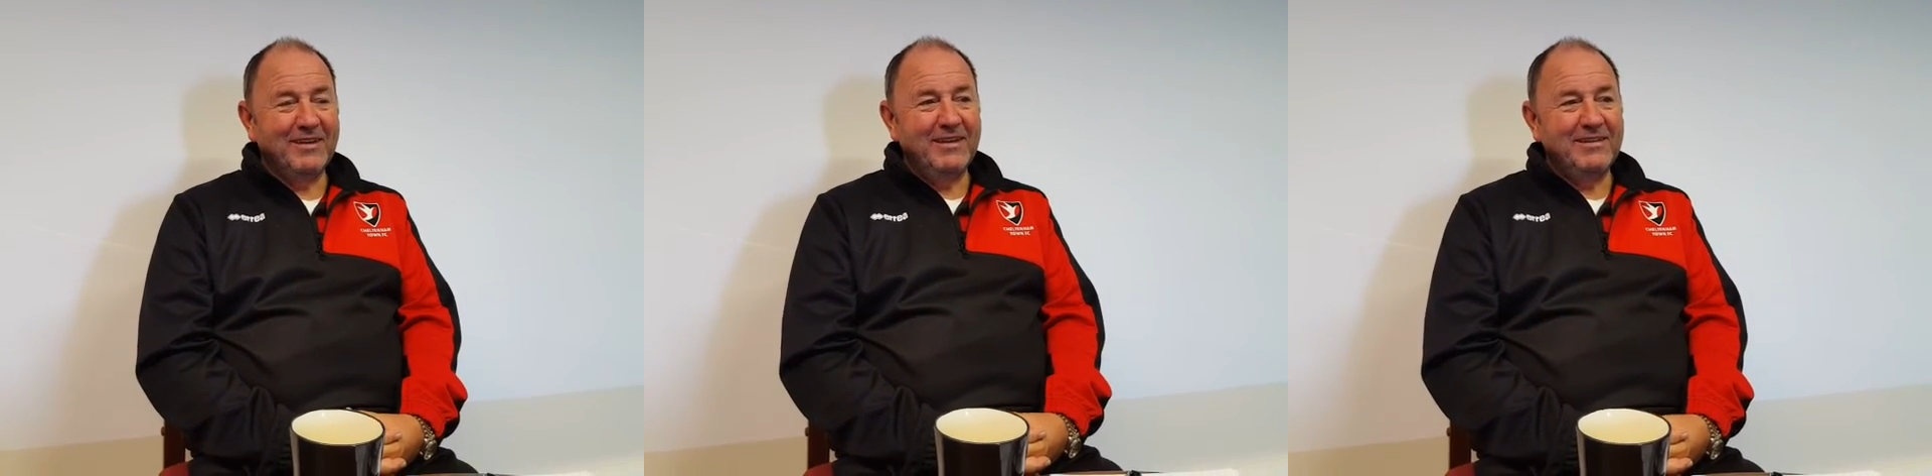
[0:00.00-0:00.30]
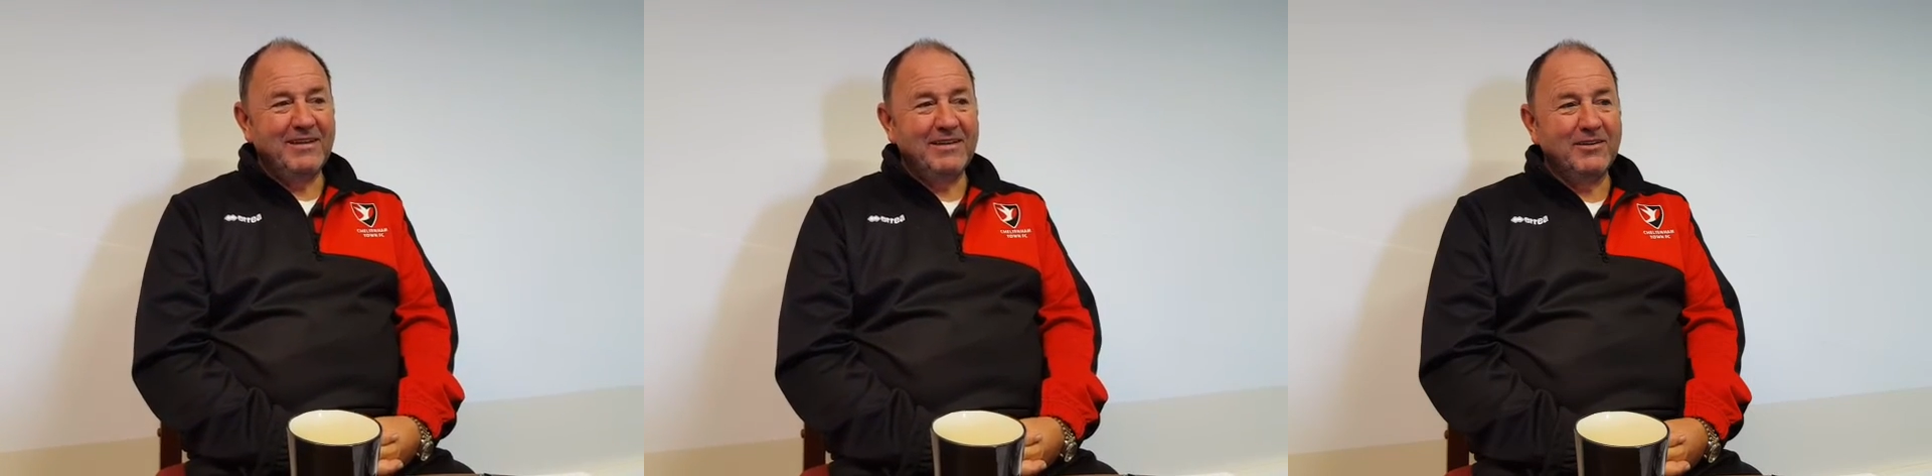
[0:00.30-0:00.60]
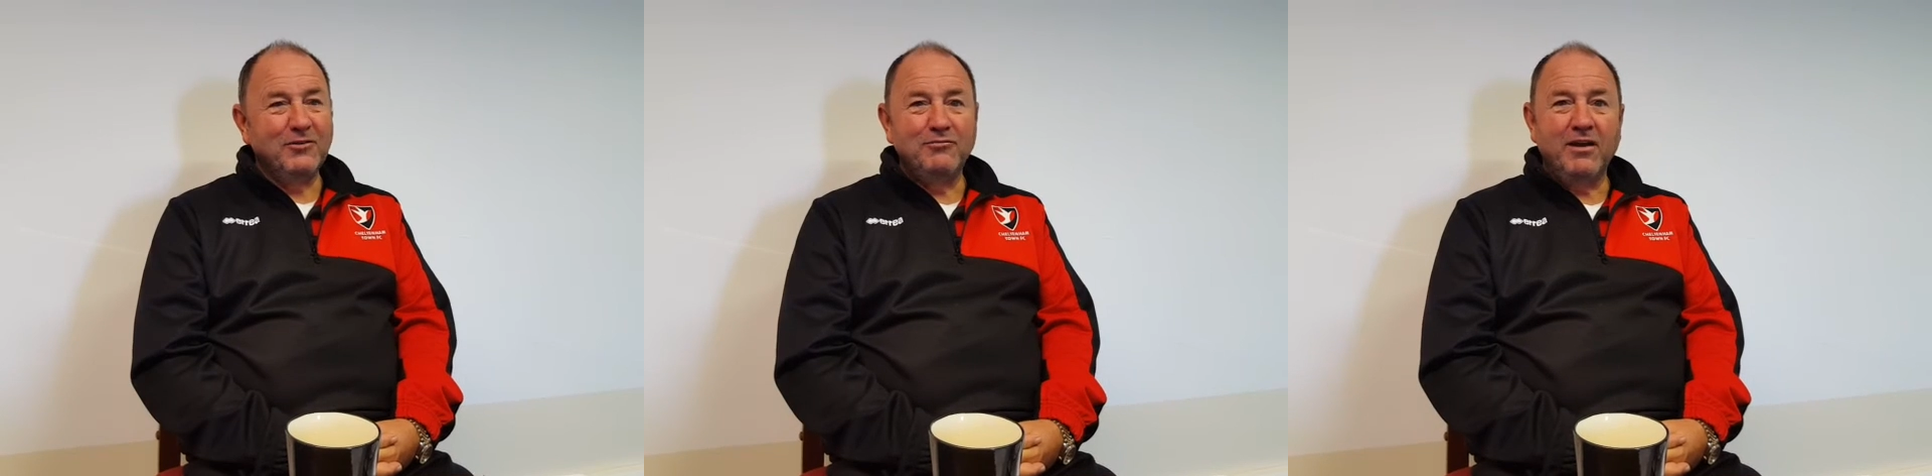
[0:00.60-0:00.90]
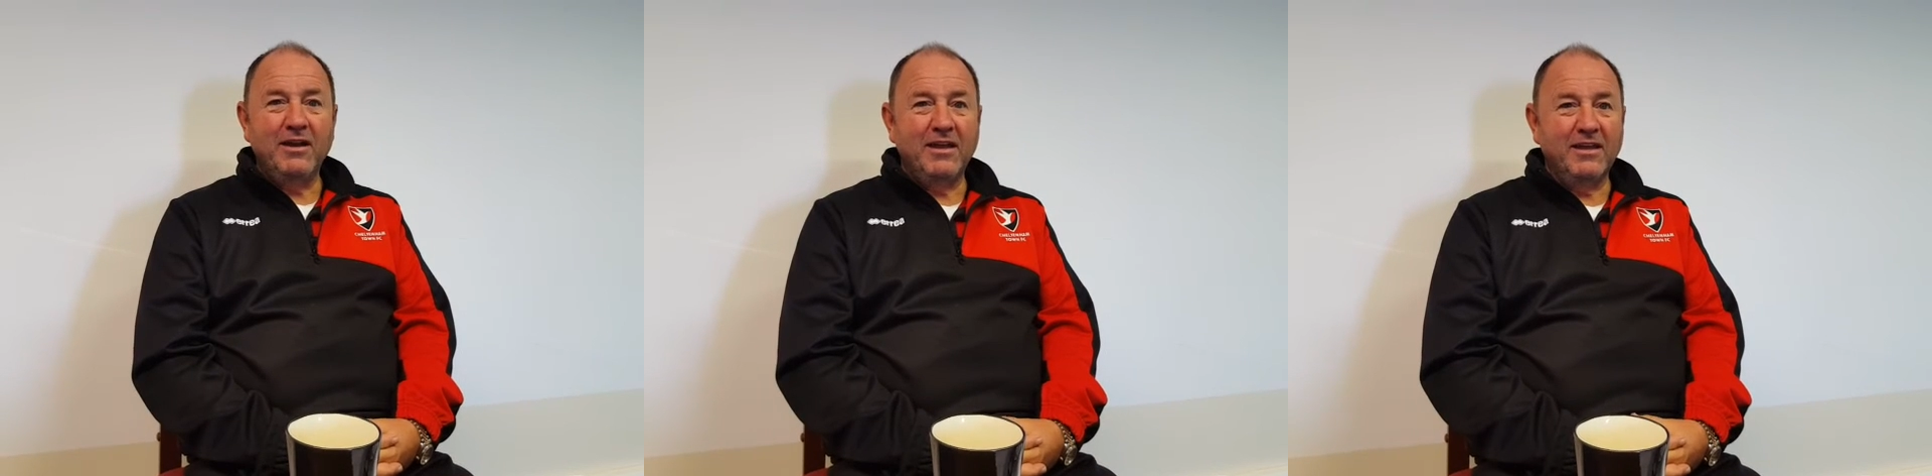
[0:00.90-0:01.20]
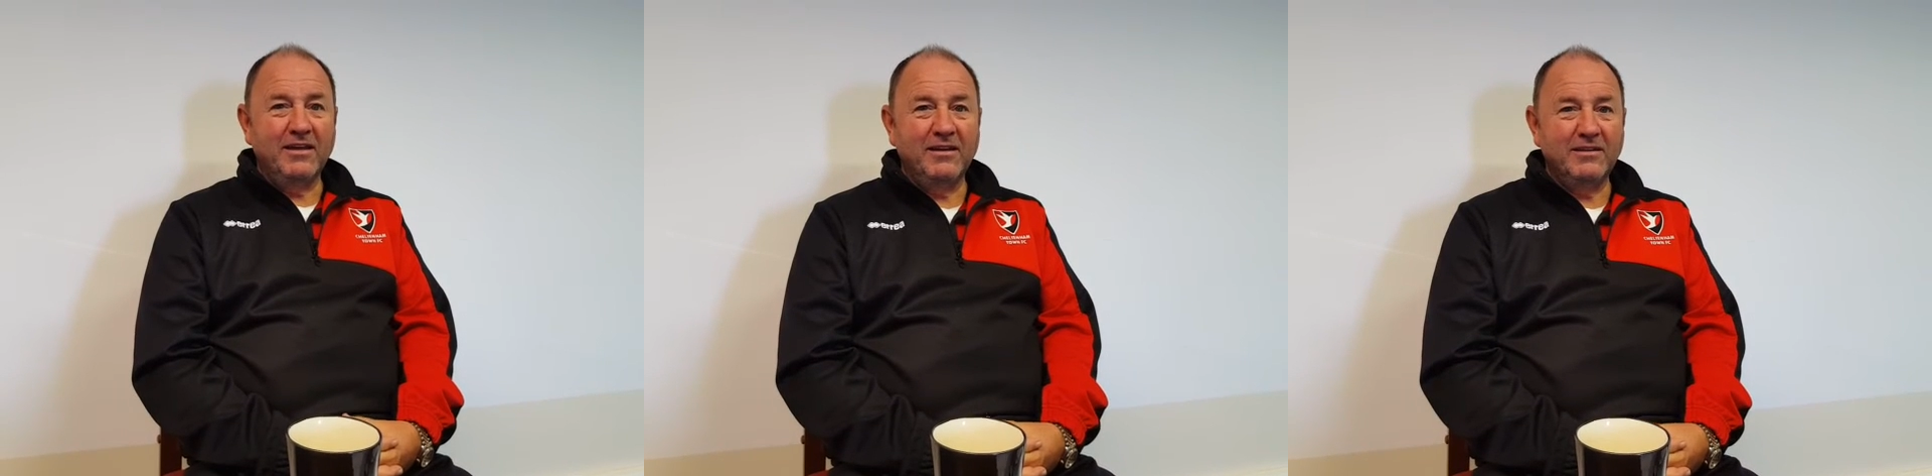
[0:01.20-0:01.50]
he's had a good run at
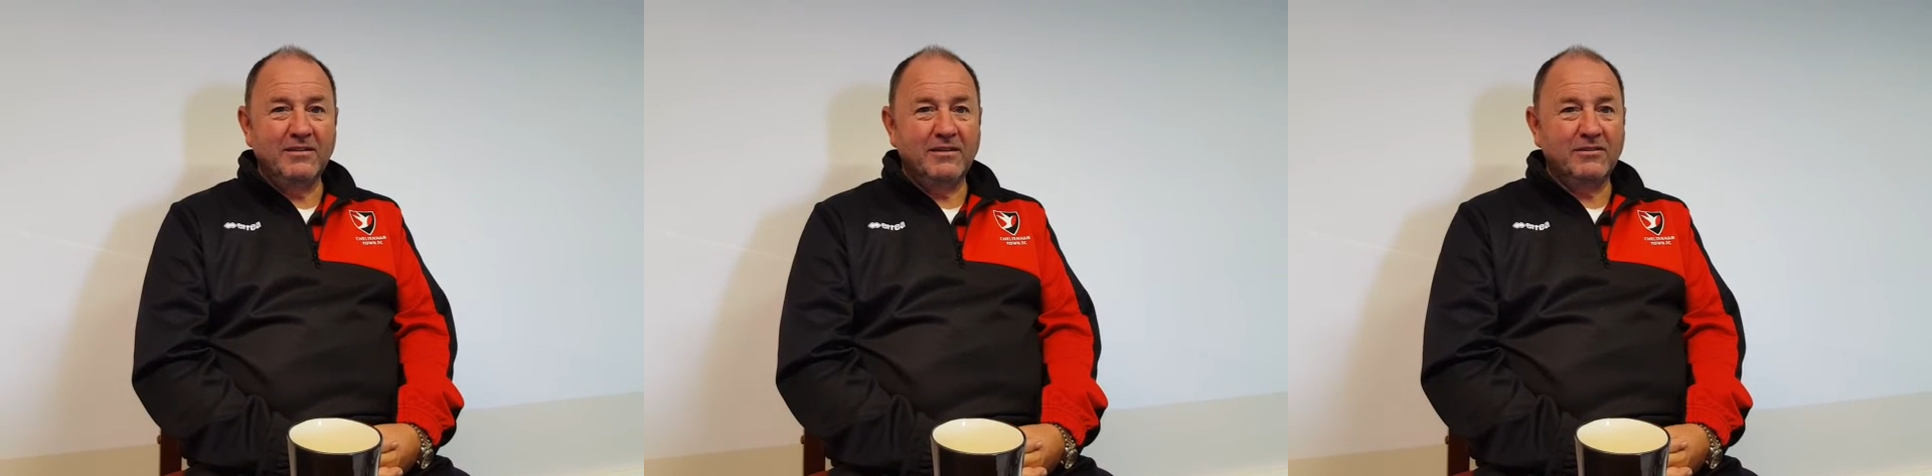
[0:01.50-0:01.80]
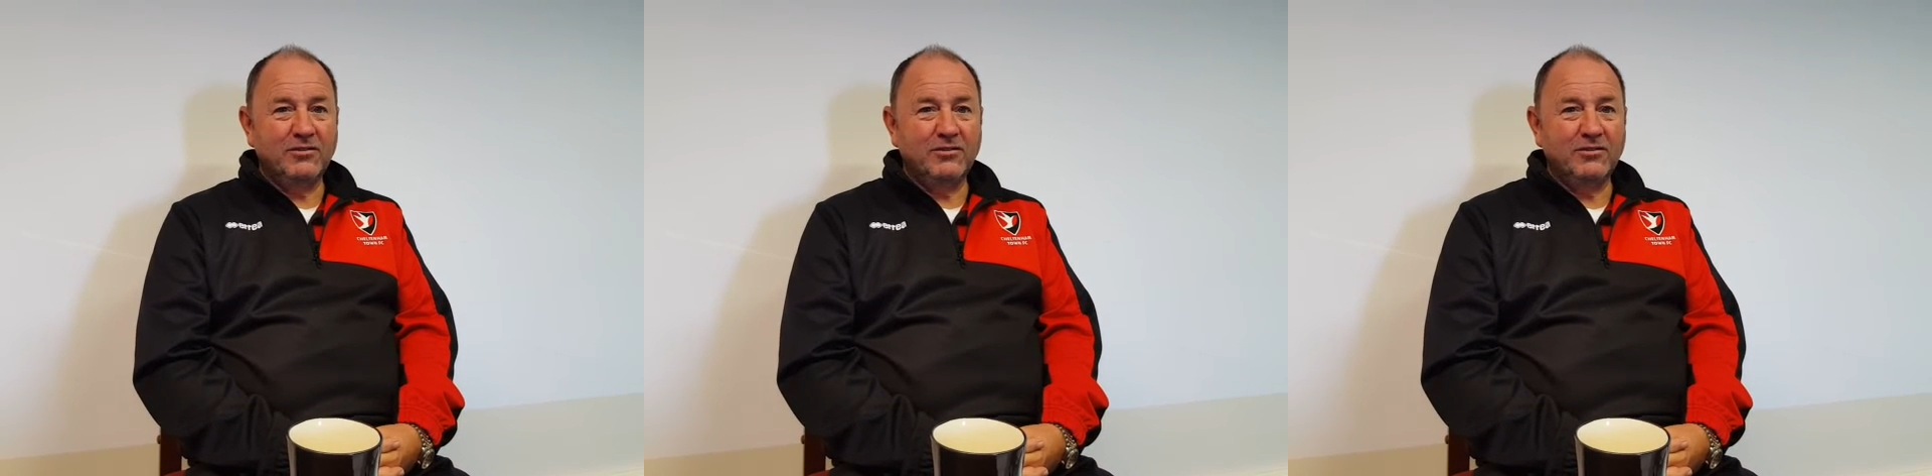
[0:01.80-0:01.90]
it, and he's mm.